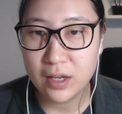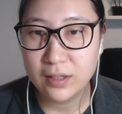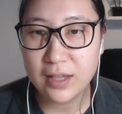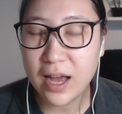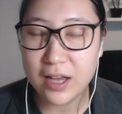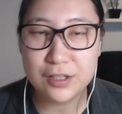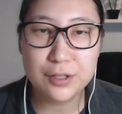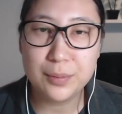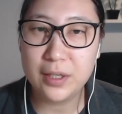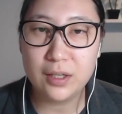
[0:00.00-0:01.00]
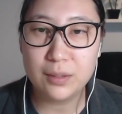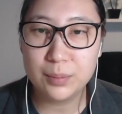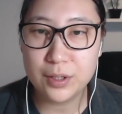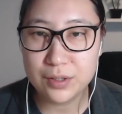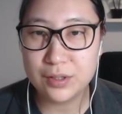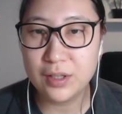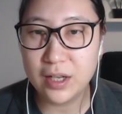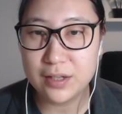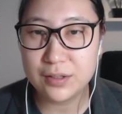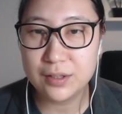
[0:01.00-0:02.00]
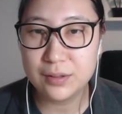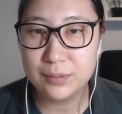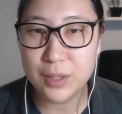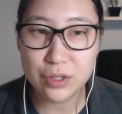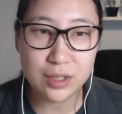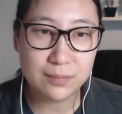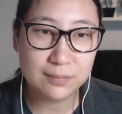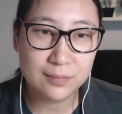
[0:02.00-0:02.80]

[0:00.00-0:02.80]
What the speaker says: that has to be personalized pitching.